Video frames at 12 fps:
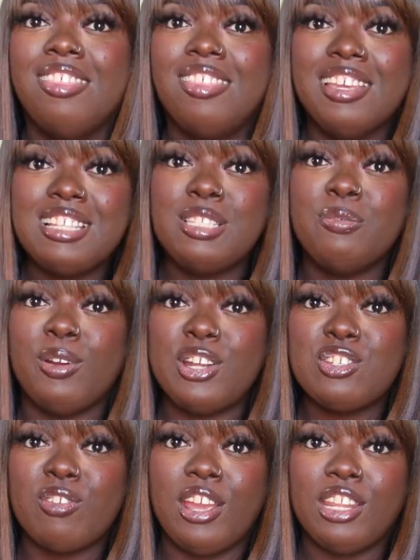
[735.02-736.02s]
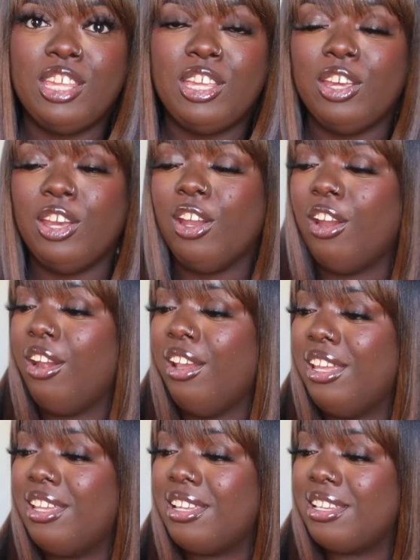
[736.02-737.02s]
This brush right here
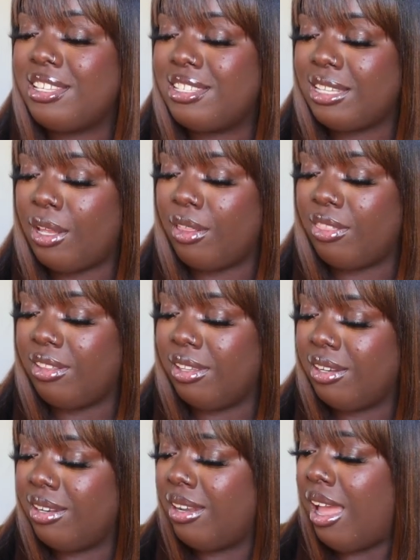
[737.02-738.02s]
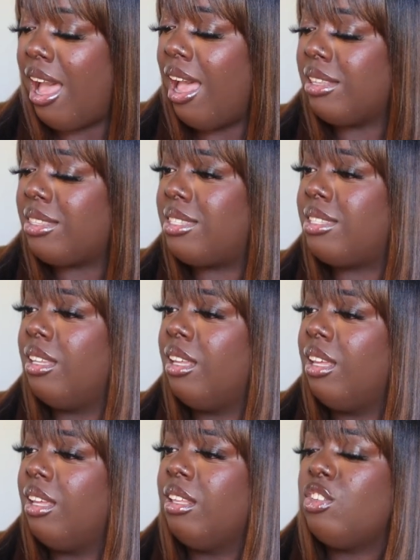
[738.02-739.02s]
is the Knot
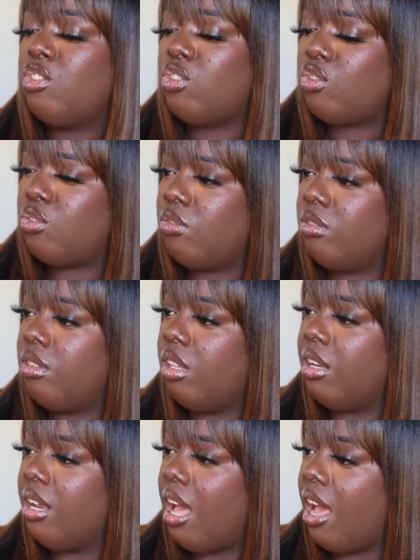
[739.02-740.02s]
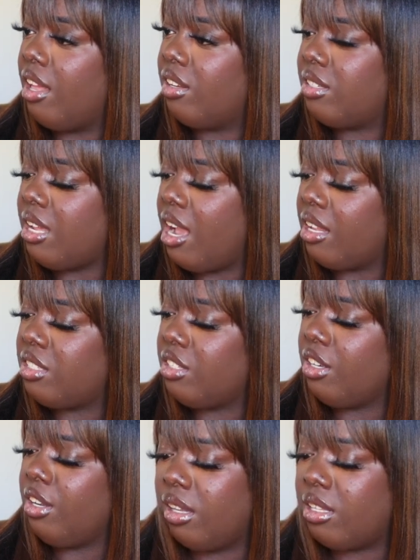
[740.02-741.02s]
the Knot
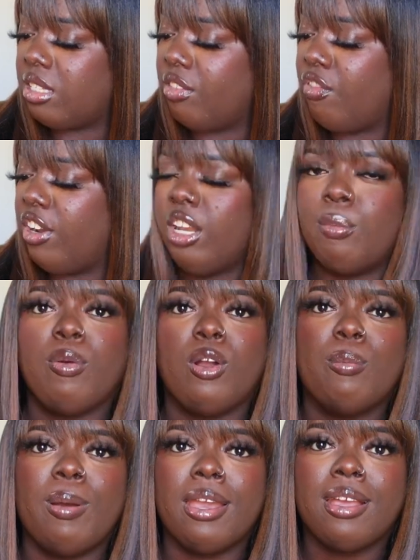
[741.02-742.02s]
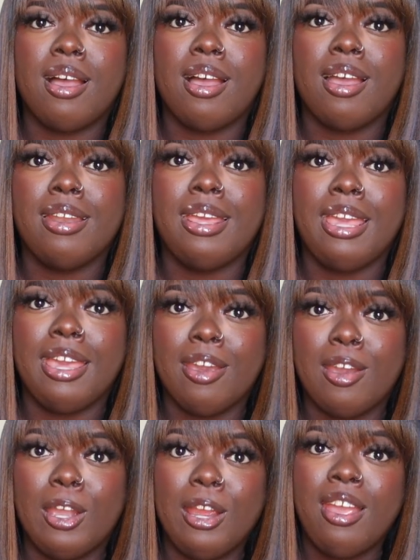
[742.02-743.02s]
doctor it's Infiniti Pro by con
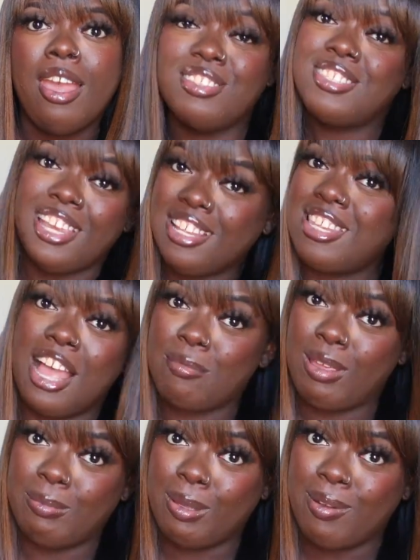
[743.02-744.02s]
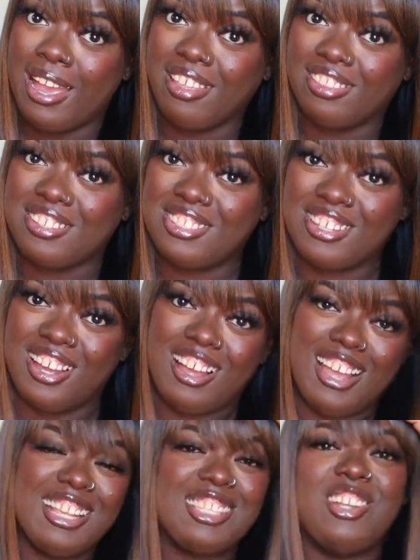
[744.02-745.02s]
air tiktok made me buy this y'all
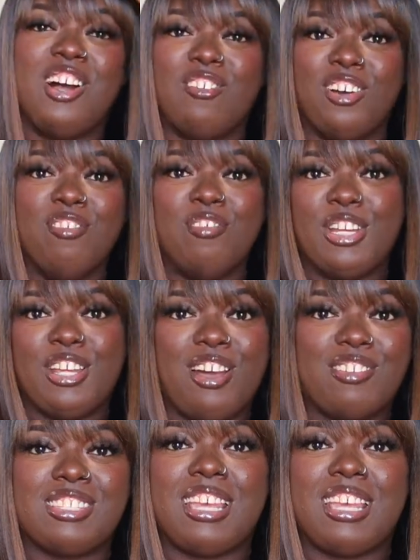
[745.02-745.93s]
i saw one video i was